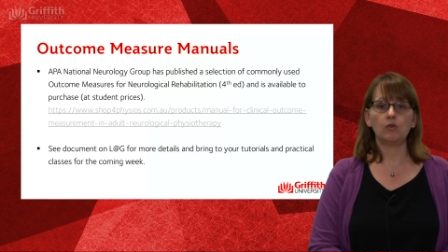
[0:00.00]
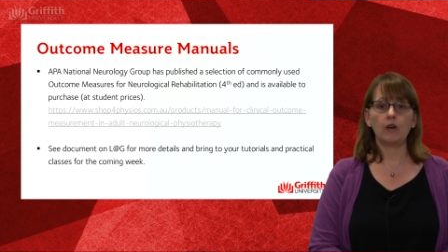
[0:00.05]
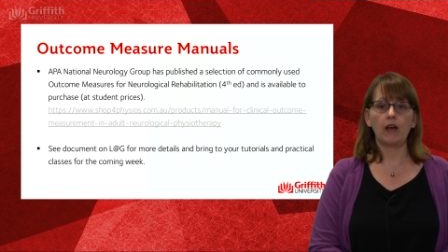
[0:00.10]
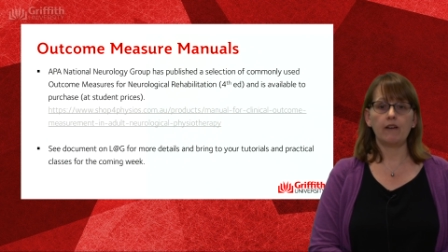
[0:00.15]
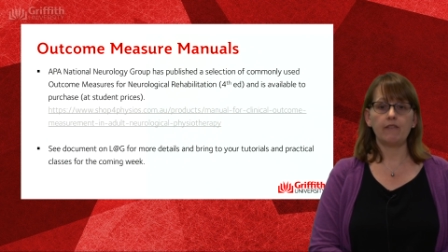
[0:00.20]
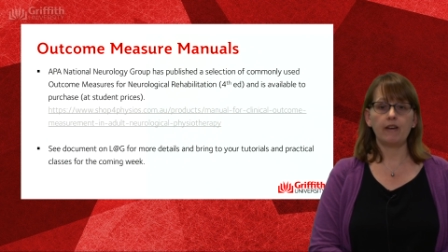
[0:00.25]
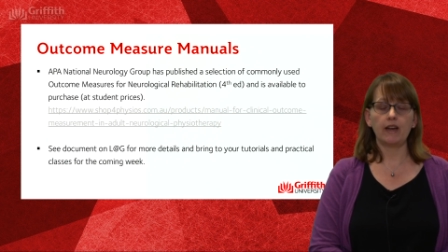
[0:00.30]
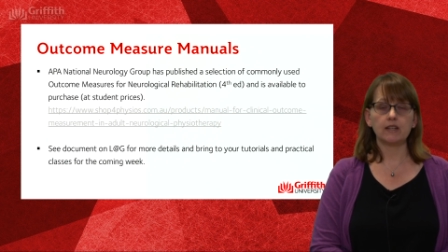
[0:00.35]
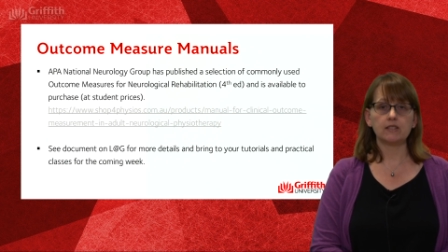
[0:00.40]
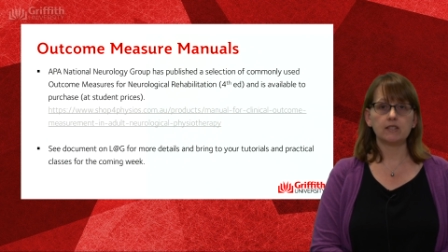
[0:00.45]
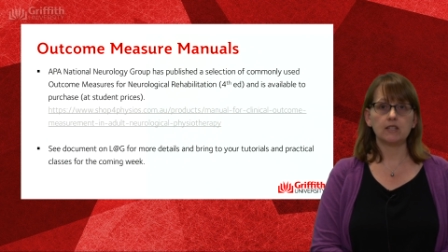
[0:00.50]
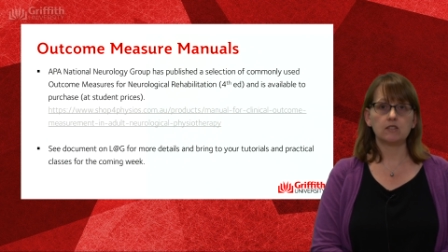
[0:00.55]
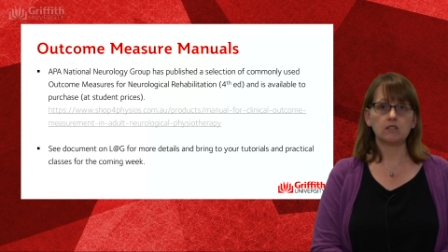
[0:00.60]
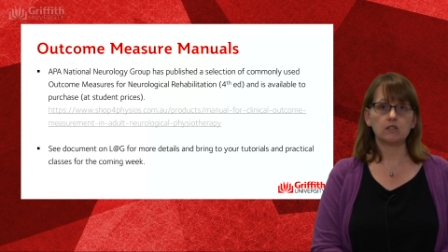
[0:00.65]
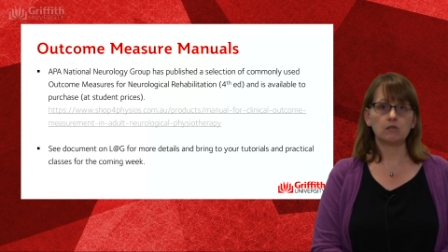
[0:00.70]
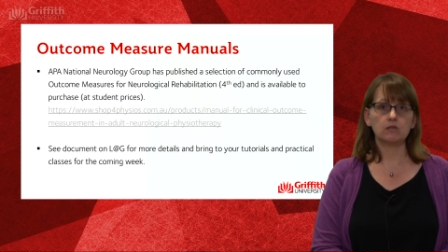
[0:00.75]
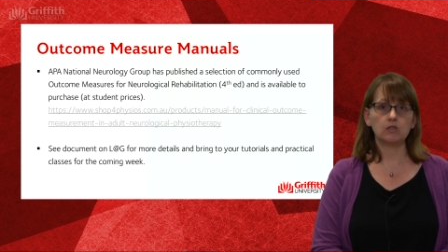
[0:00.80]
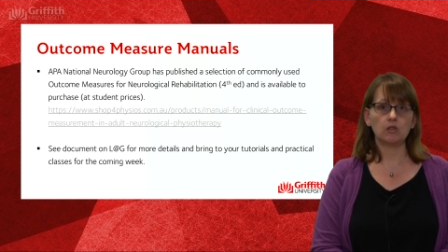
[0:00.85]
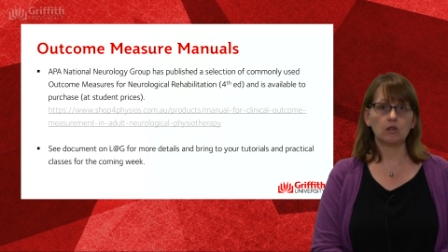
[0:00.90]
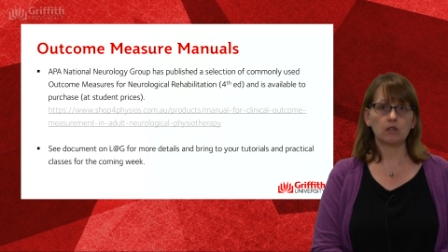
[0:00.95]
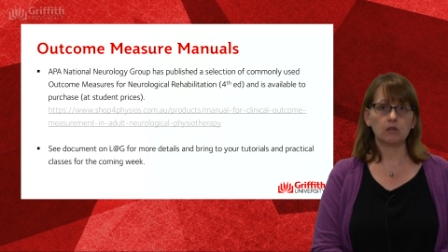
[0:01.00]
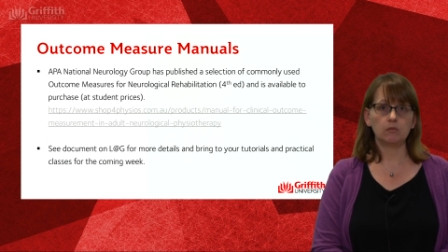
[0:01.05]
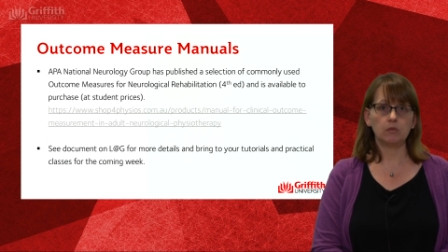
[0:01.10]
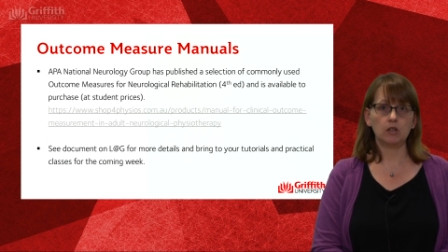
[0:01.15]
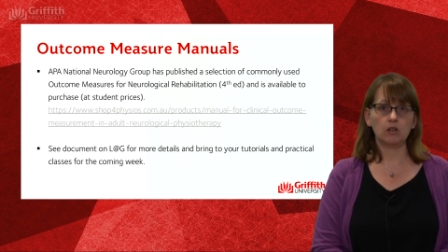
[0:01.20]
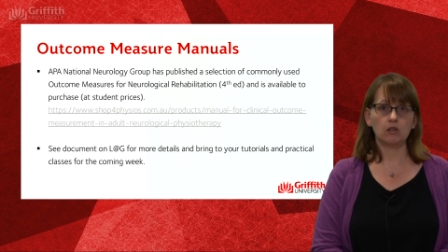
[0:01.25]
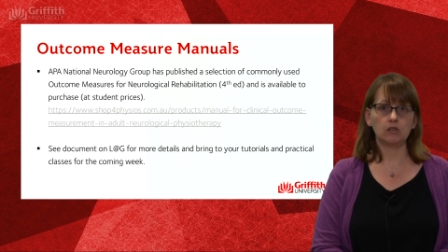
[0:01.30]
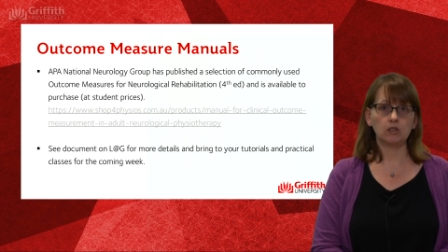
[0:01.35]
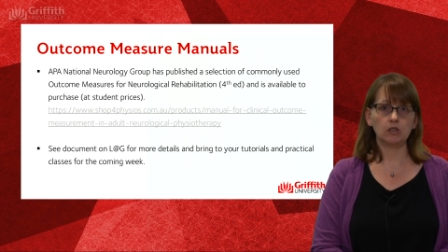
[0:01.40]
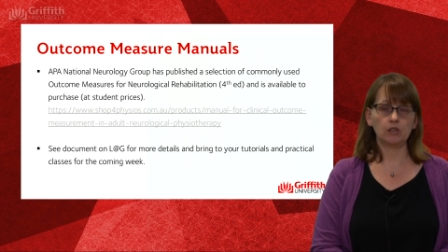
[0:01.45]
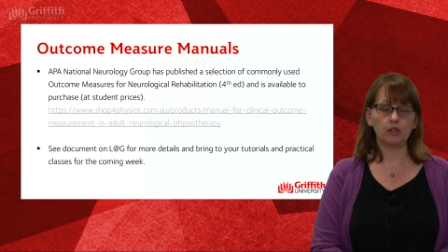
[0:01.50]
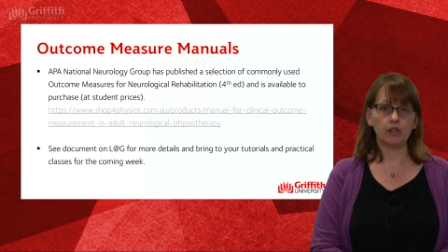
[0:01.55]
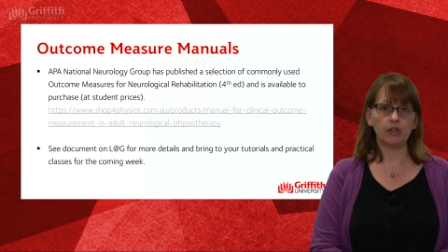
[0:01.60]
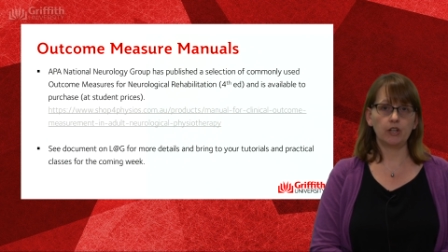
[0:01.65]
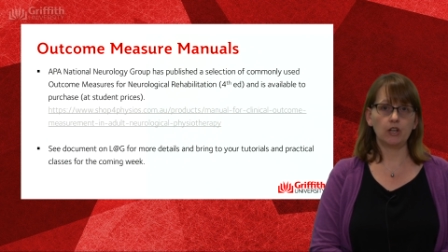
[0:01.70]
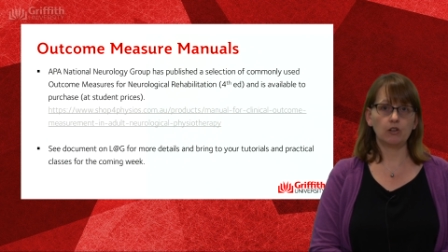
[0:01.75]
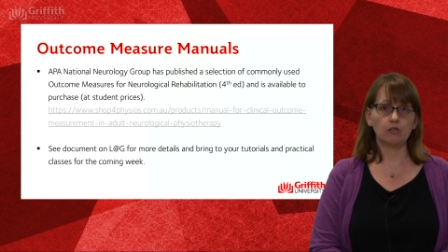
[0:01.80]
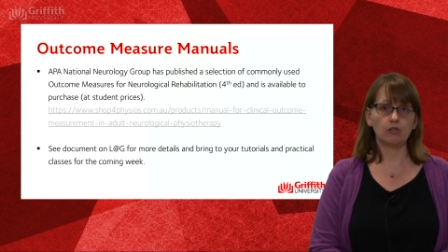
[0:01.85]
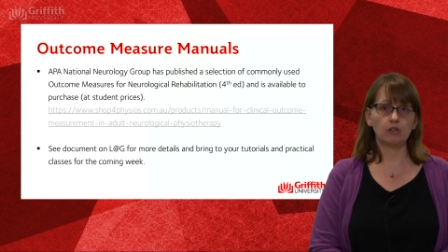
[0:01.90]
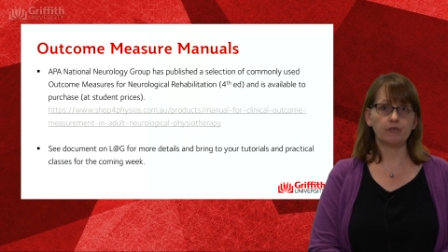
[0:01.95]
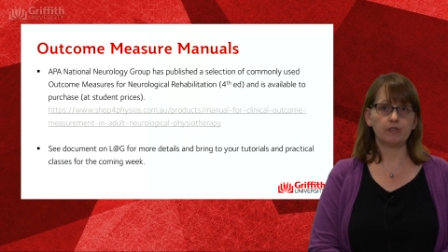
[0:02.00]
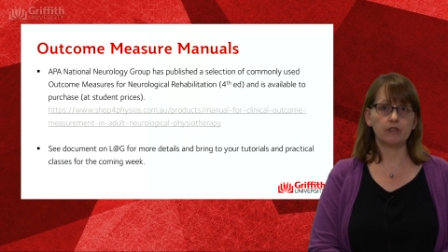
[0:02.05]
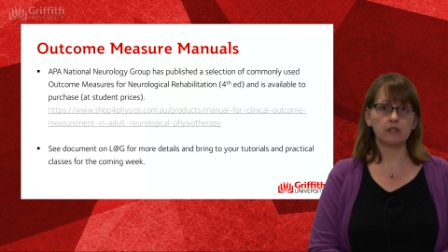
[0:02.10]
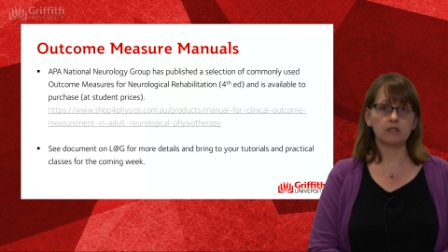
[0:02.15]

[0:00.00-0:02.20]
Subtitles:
have access to a document on your Learning at Griffith